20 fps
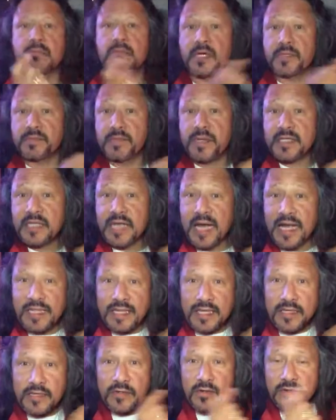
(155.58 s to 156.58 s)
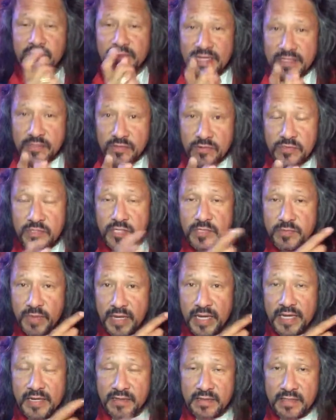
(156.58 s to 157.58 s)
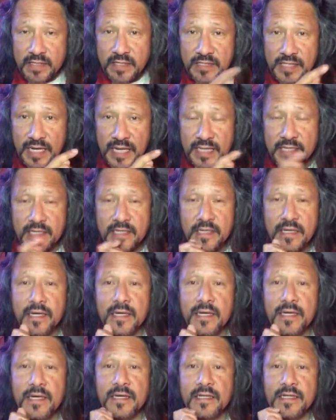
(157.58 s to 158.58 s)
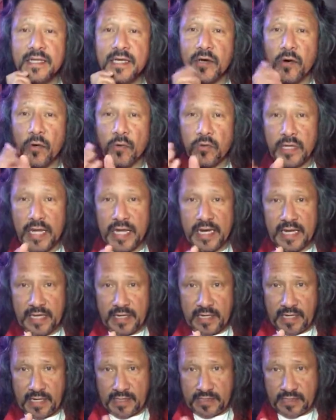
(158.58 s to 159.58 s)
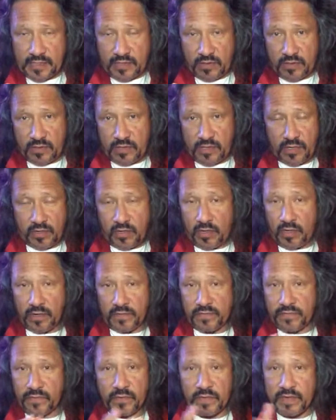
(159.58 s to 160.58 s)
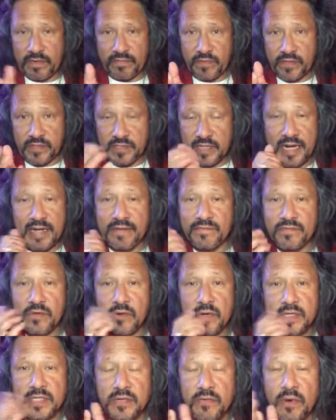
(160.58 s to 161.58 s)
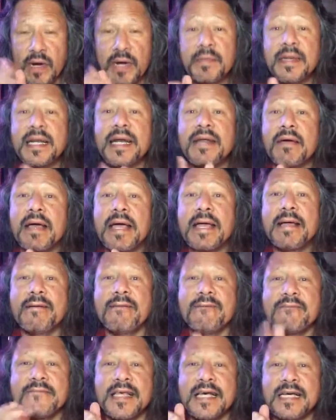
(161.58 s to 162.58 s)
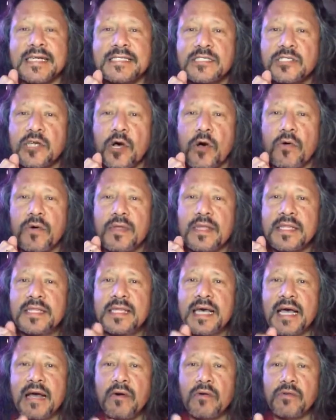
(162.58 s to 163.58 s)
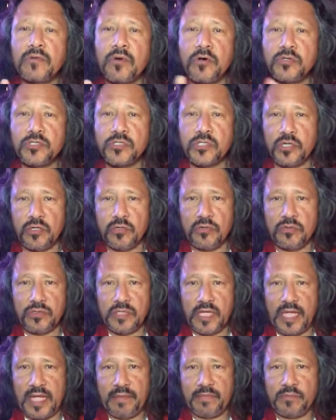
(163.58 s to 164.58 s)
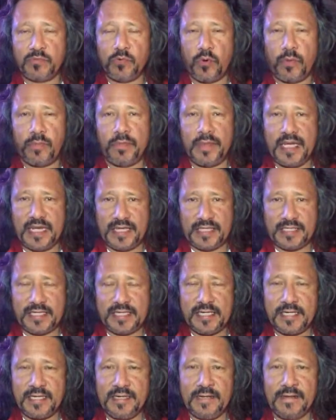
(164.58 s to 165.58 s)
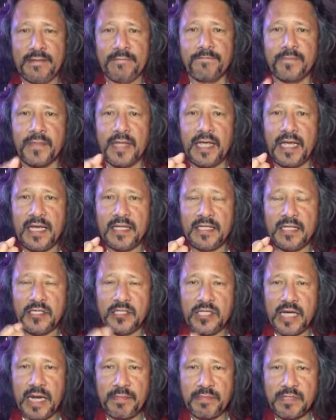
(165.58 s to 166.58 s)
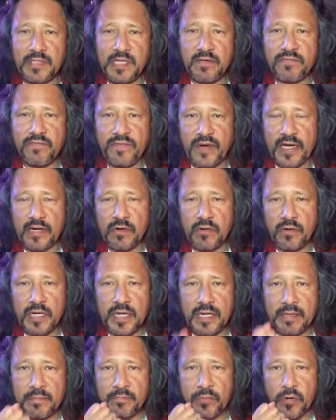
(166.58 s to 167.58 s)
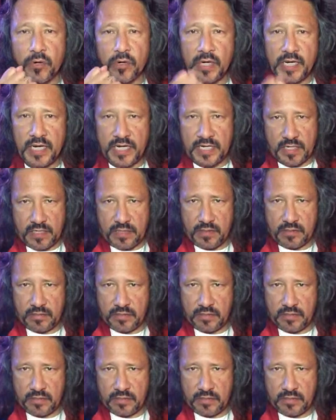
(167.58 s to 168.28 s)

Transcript: Must be Italian. Juventus is playing Italian. The old lady, as they're called, for whatever reason. I have no idea why. But anyway, so those two teams will meet in the Champions League final in Berlin,